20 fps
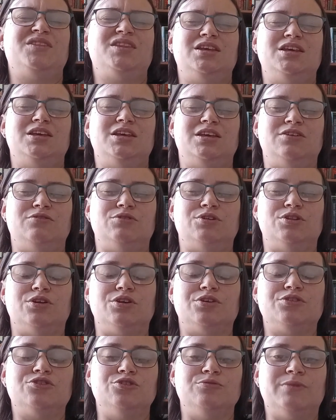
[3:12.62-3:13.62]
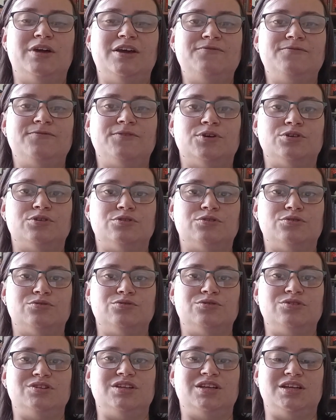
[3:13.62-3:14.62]
He would look through my
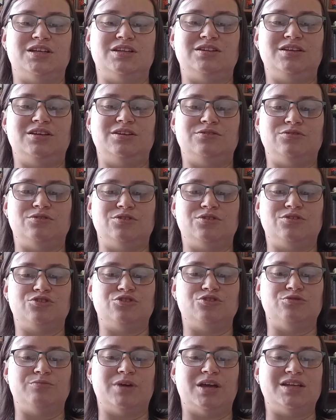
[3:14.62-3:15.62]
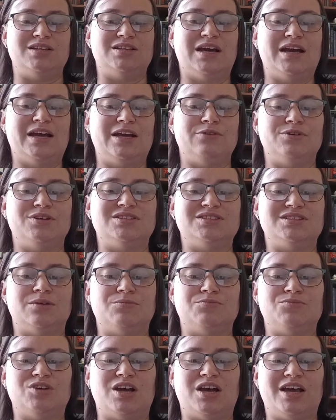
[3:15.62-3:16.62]
phone and he would look through my diary
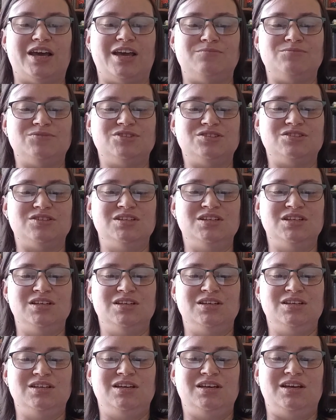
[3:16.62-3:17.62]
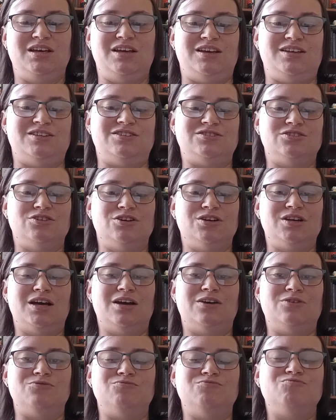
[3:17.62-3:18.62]
sometimes. It started
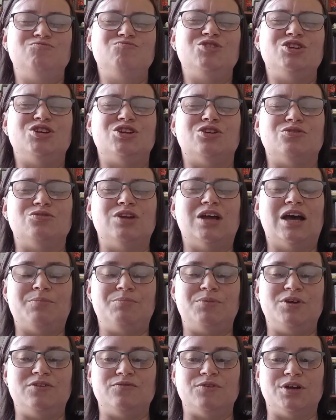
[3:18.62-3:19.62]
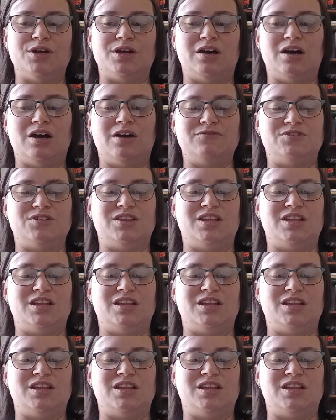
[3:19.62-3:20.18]
out, you know, not being very often